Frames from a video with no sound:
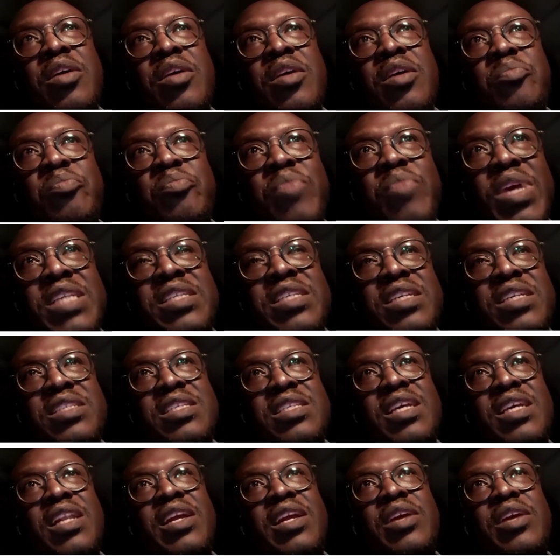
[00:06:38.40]

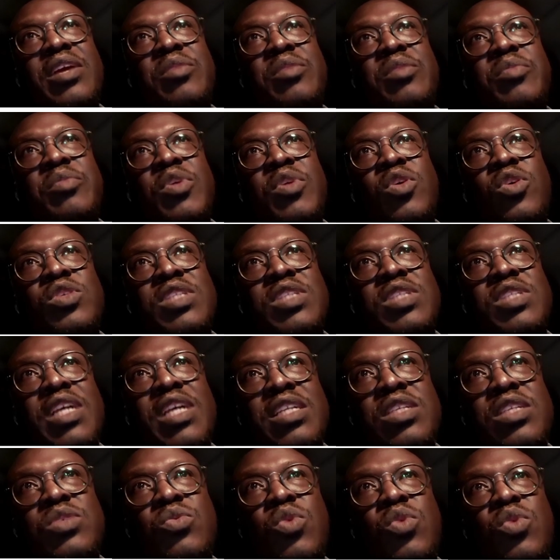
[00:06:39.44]
basic salary because that
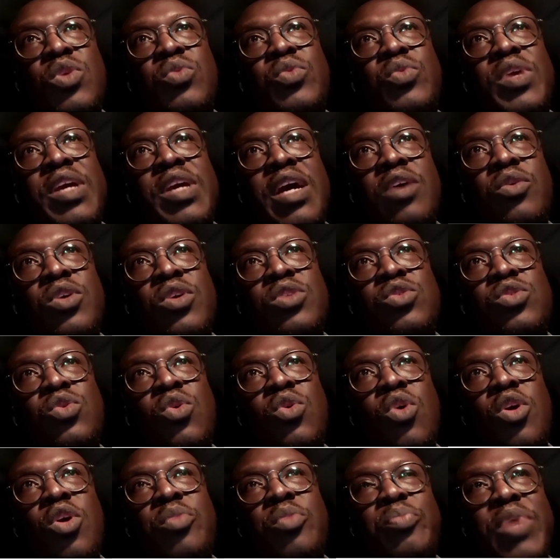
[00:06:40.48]
is what we are going to
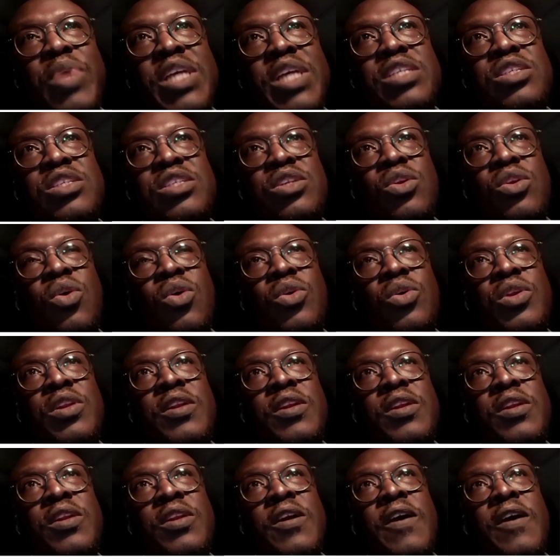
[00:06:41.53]
go on pension on.
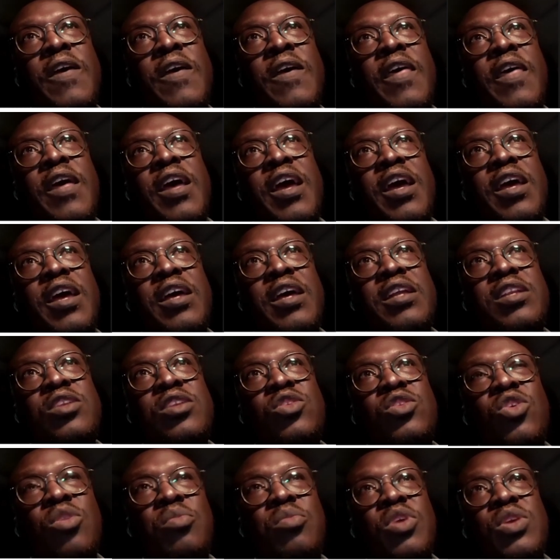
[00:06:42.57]
Right. And
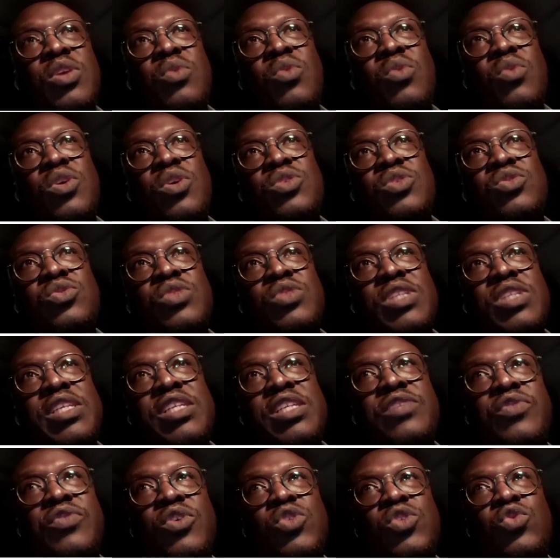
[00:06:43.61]
nobody wants to teach
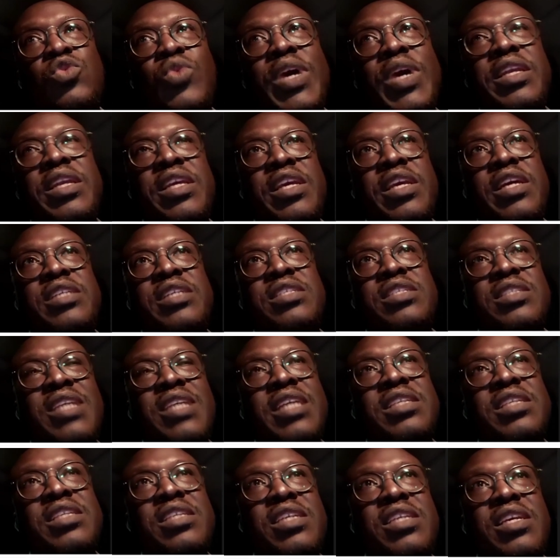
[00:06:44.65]
for 20 years,
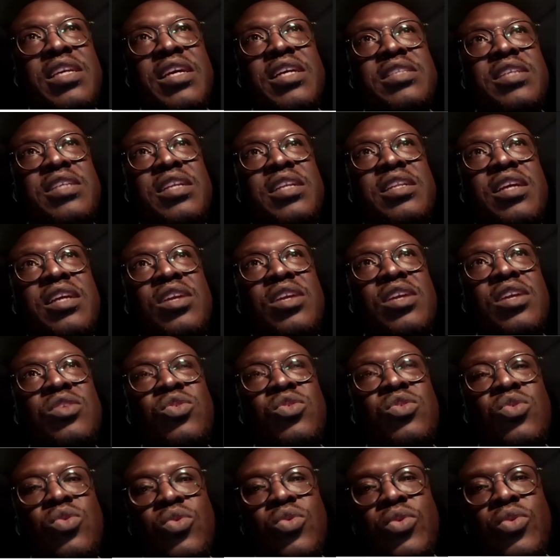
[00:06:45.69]
30 years, and then
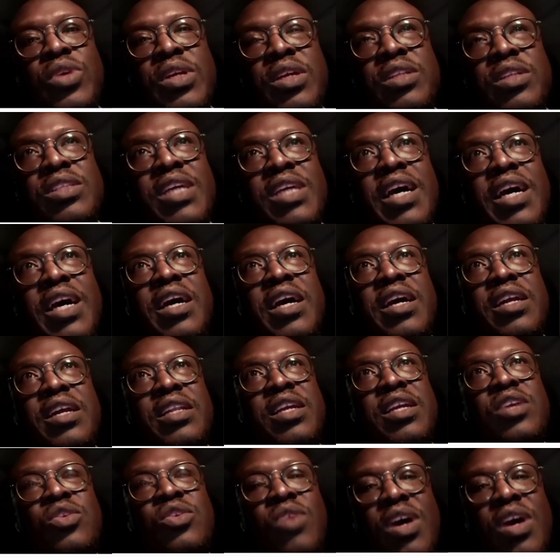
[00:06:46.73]
you retire and
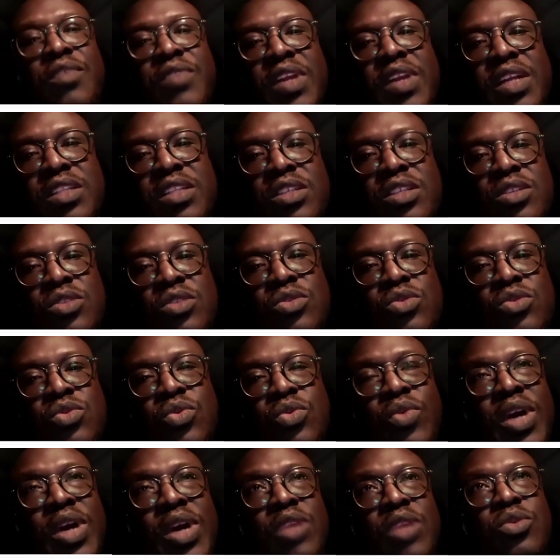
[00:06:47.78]
then you have nothing to
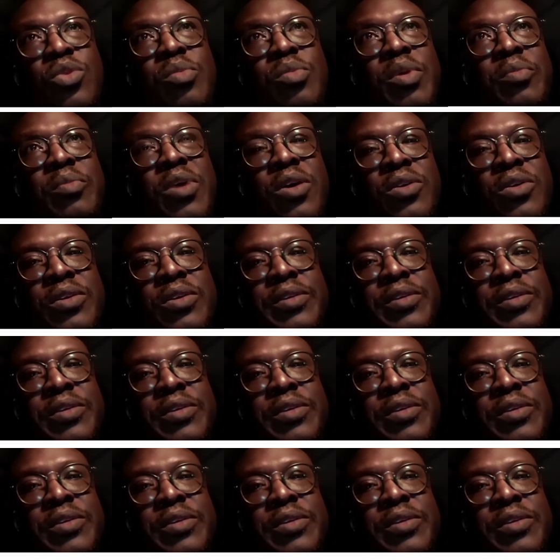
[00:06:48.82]
write home about.